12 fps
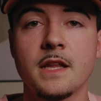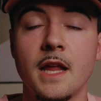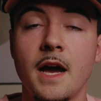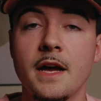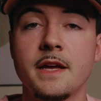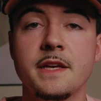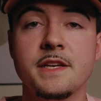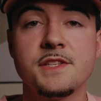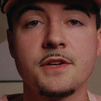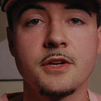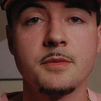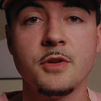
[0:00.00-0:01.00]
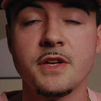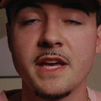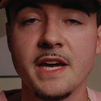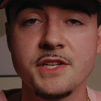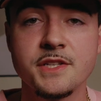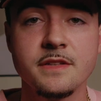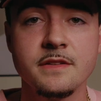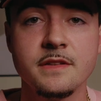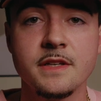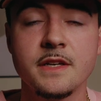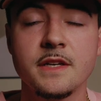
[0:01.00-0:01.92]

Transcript: A lot easier communication.